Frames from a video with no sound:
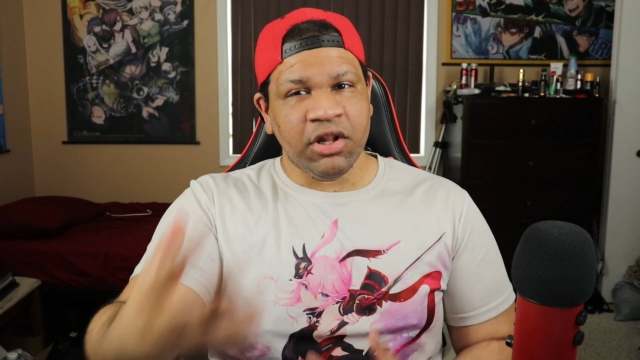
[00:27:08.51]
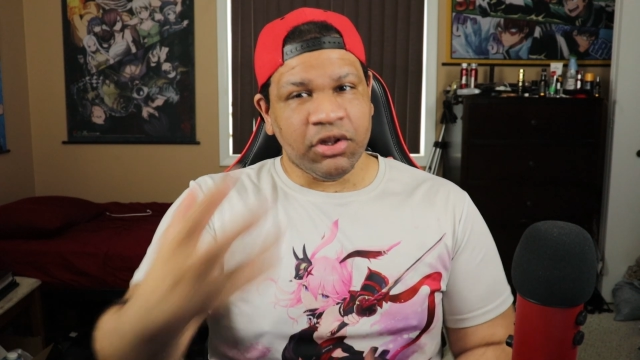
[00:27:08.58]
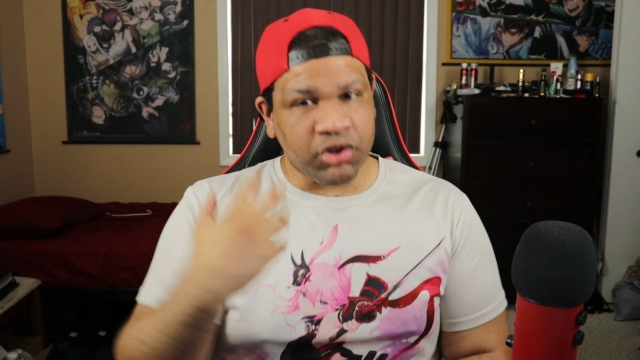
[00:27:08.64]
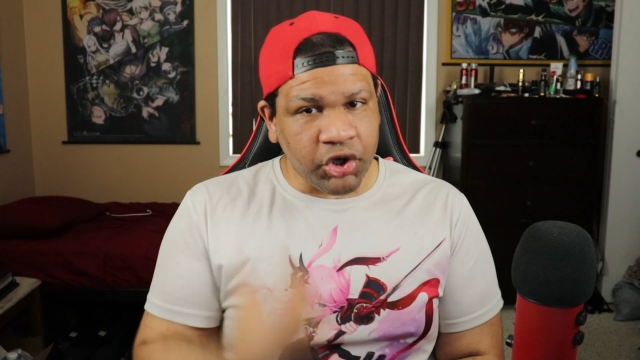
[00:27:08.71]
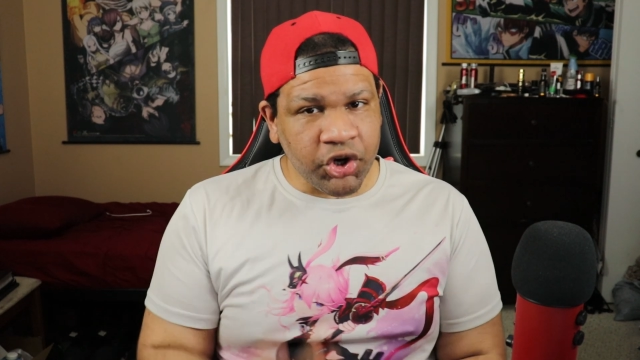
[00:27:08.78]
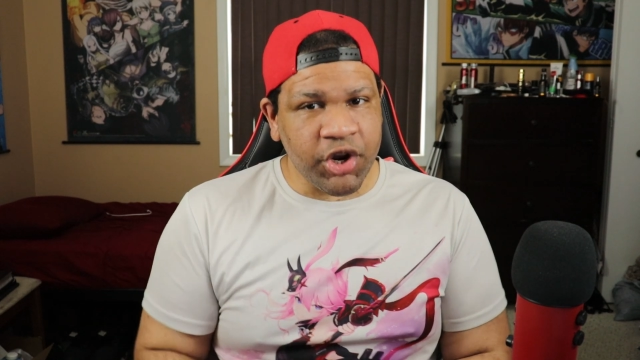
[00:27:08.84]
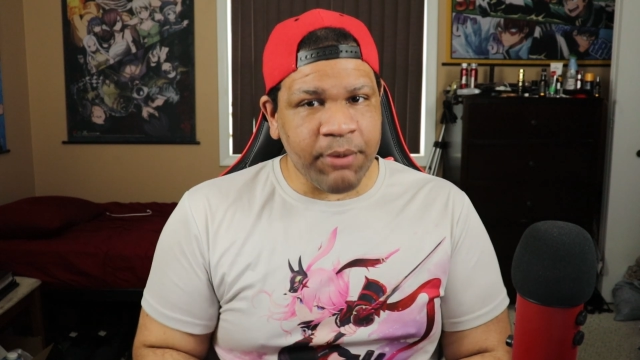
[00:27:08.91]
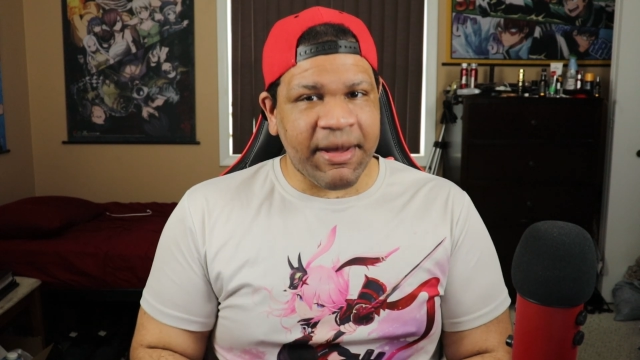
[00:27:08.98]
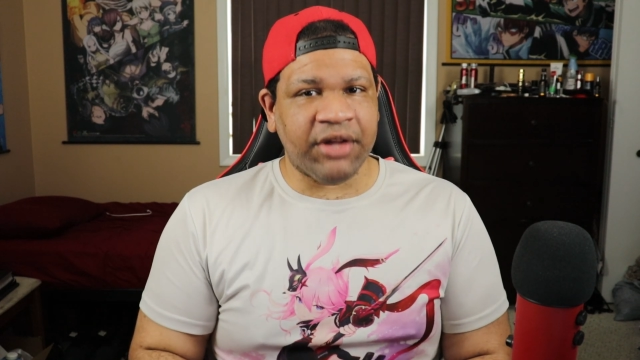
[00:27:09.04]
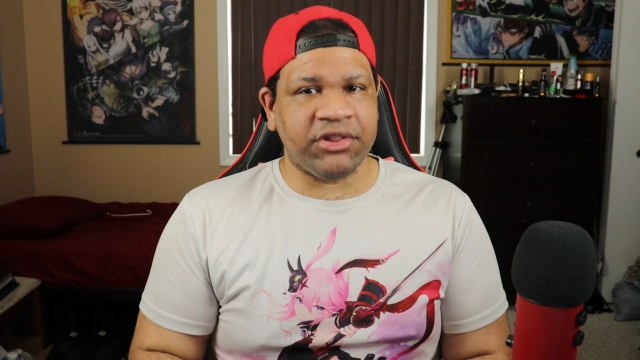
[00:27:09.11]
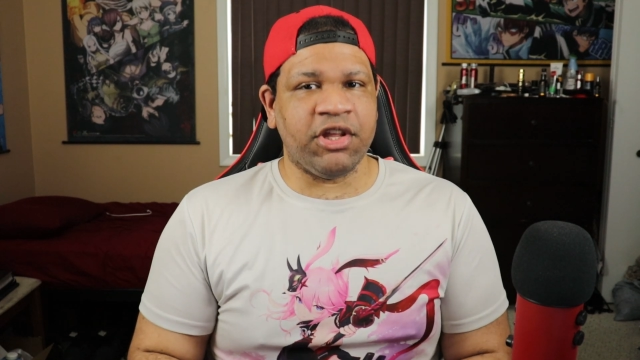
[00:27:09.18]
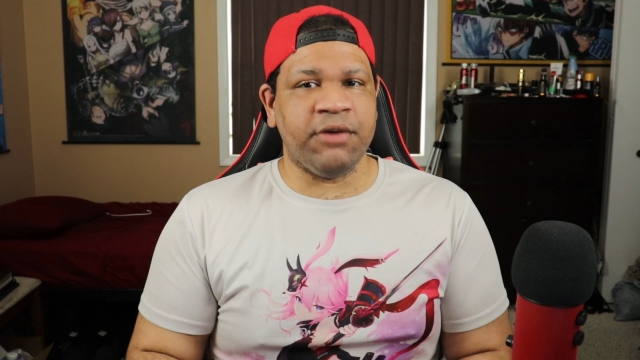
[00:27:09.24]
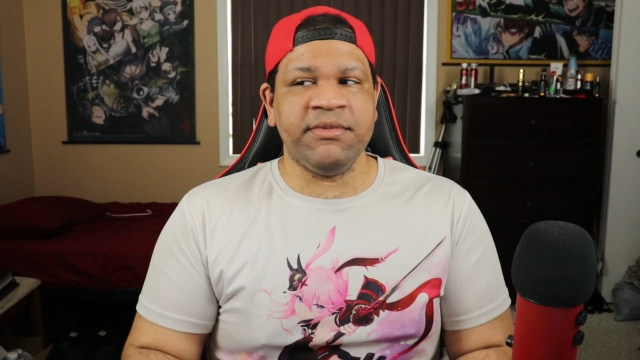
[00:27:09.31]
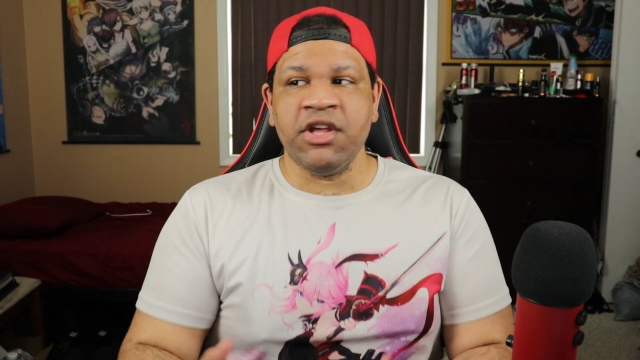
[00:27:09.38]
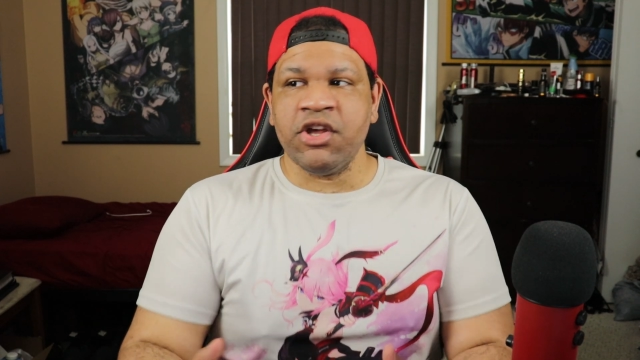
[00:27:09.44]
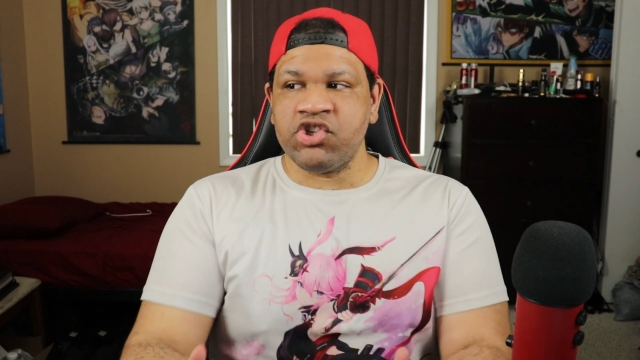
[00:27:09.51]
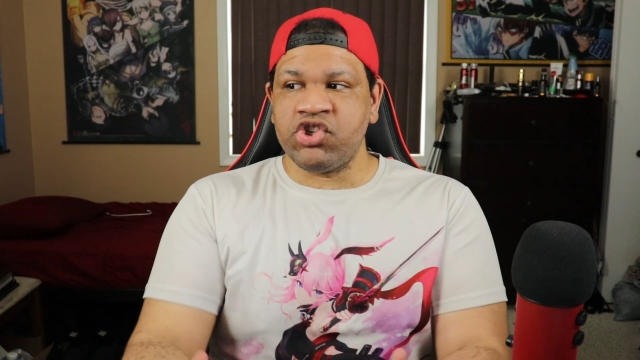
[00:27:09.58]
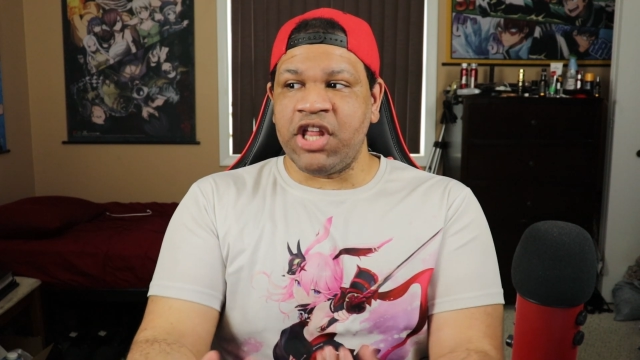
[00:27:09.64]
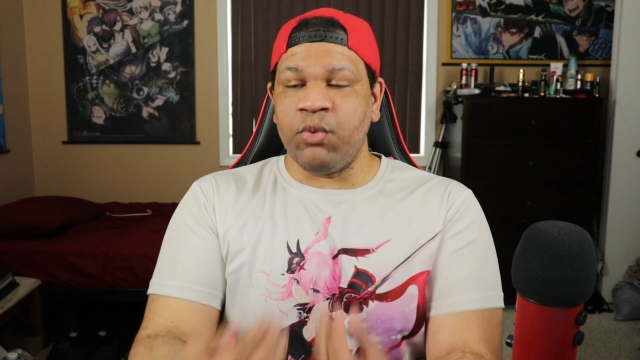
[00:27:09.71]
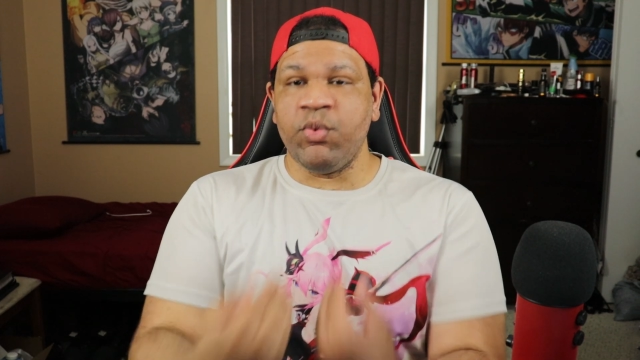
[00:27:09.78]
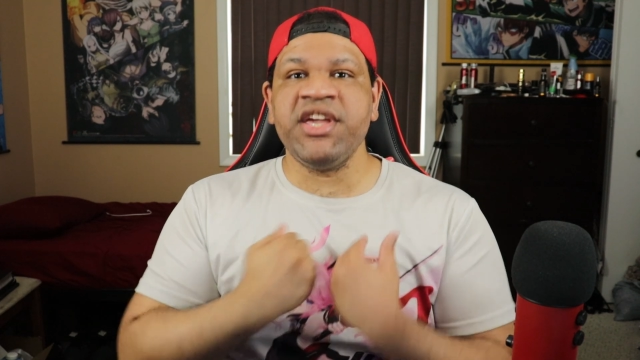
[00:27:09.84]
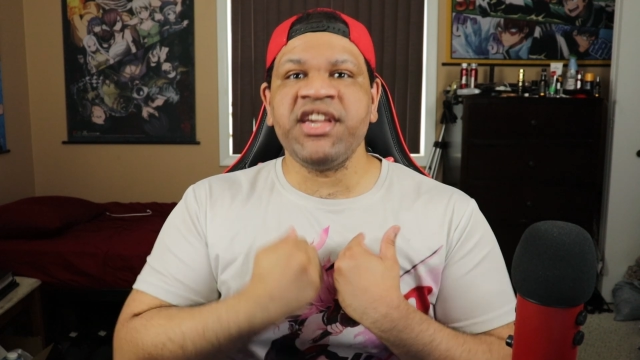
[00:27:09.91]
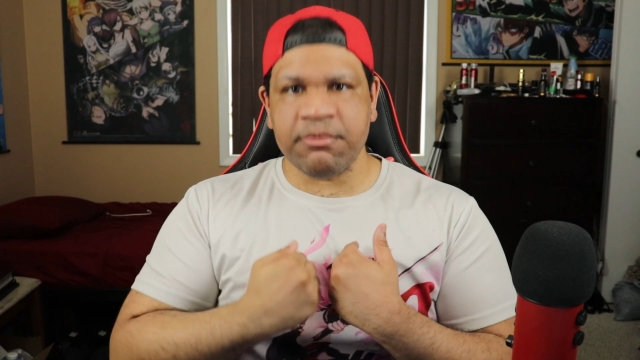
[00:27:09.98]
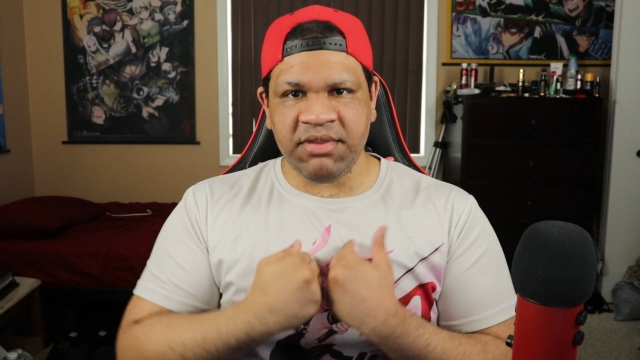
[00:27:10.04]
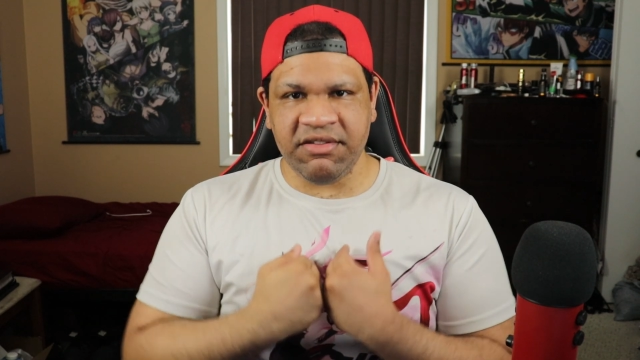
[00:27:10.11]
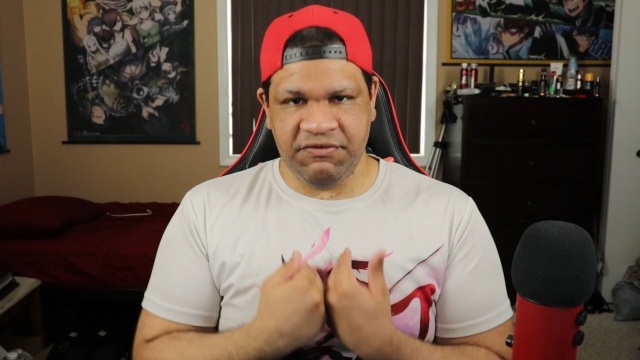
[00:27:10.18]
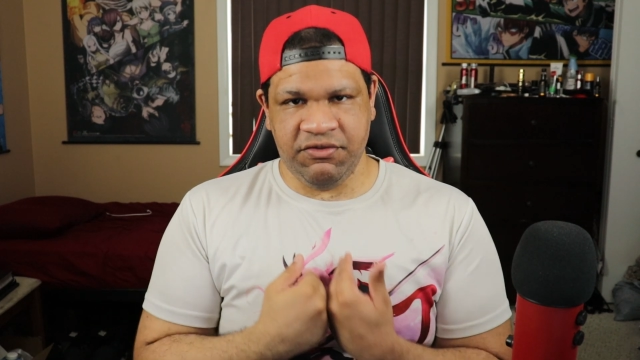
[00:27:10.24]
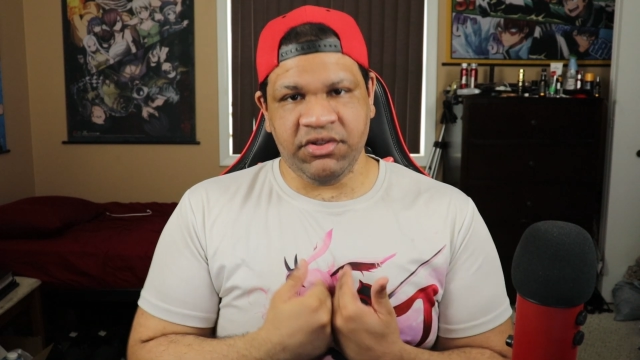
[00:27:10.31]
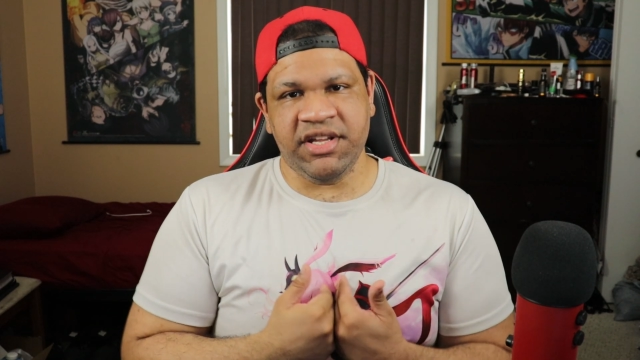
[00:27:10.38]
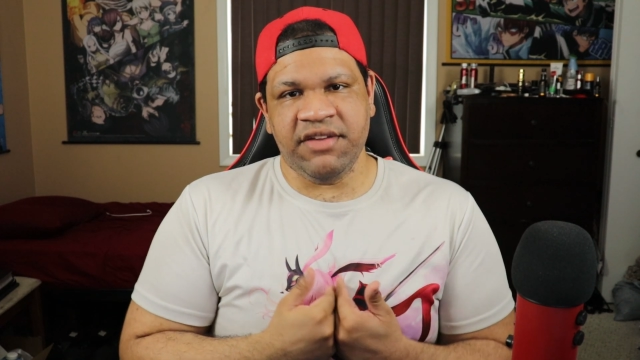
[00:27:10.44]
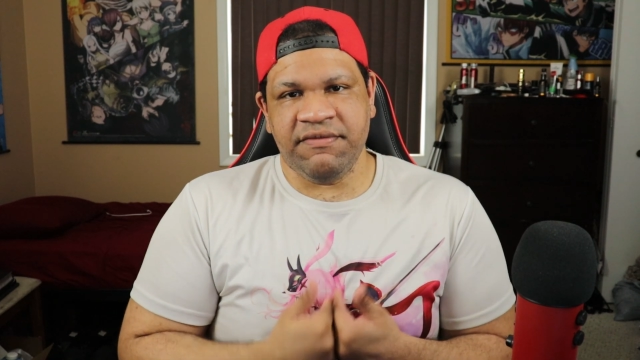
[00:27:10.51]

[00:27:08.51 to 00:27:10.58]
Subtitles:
learn about them, so that we can be fully